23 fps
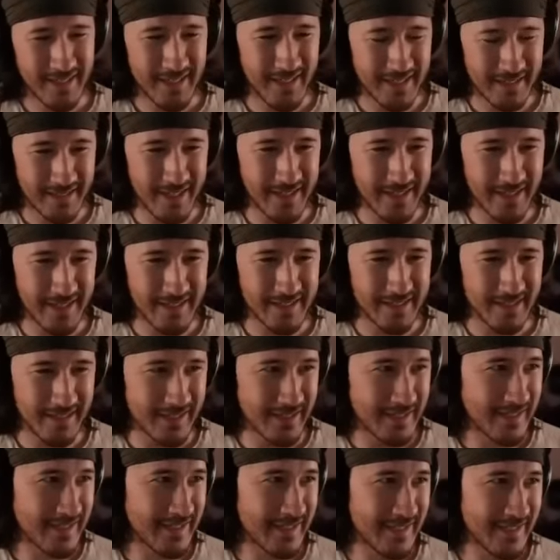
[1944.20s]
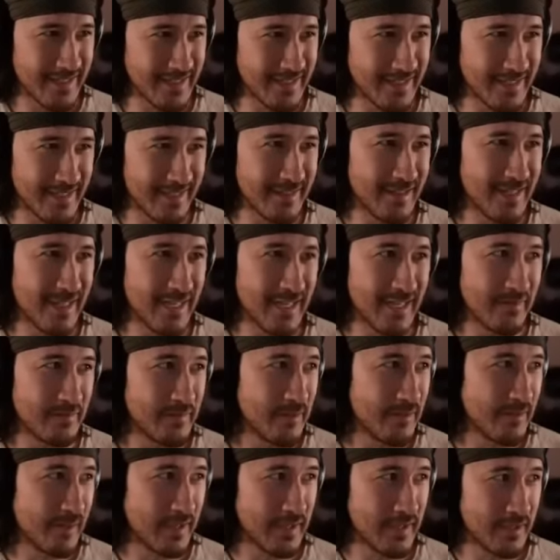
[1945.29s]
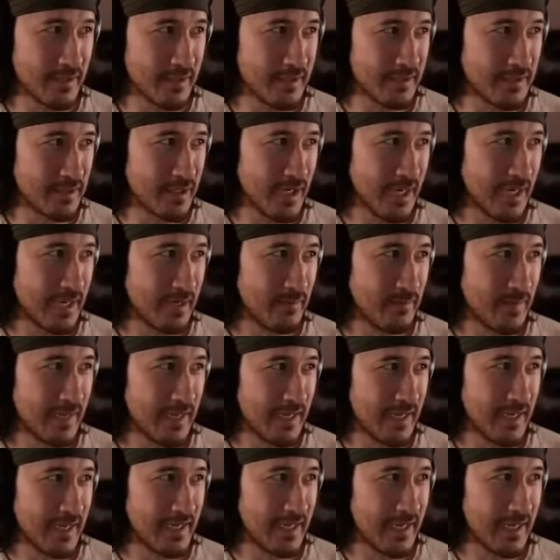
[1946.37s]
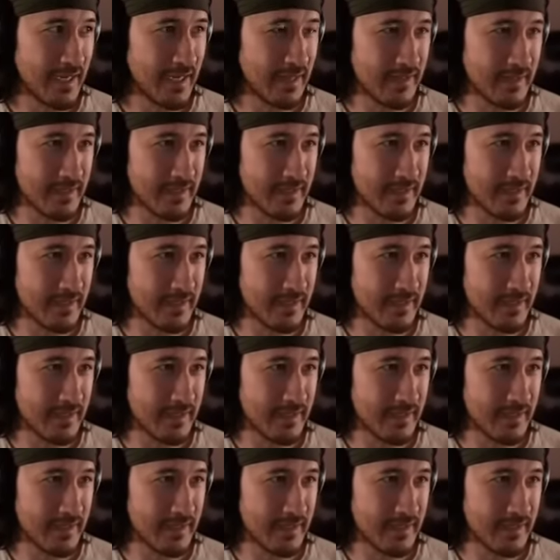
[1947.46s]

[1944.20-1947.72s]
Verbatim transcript: Okay, that's a little unnecessary. I am doing a good job, and I,